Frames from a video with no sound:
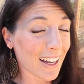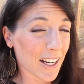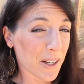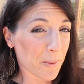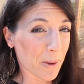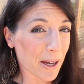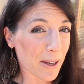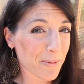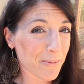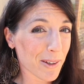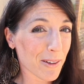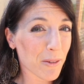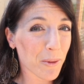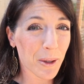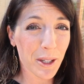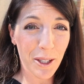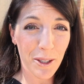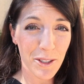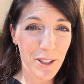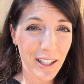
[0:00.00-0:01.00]
anyway, if you
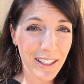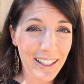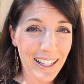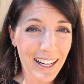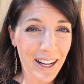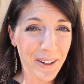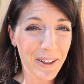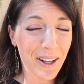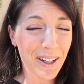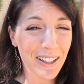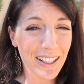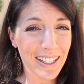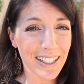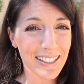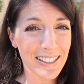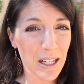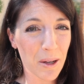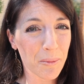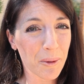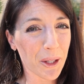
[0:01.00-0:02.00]
want to go check that out, I'll link
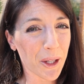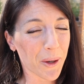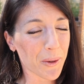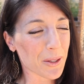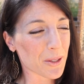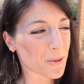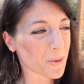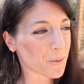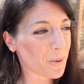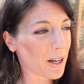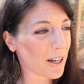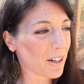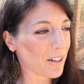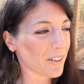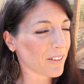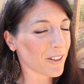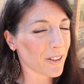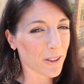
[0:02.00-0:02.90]
it down below as well.